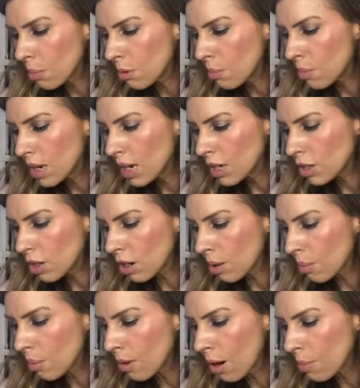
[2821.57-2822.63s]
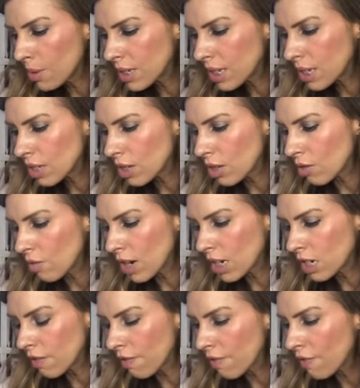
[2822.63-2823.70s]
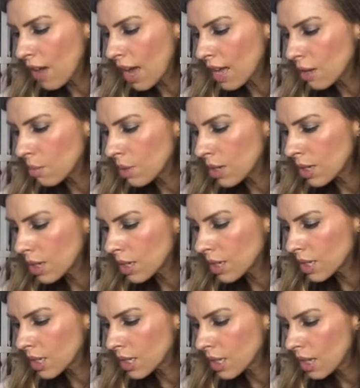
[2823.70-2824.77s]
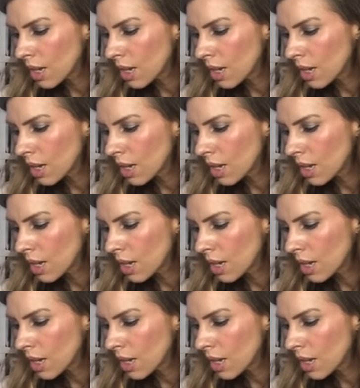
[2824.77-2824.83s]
$1 million properties to the rich and famous.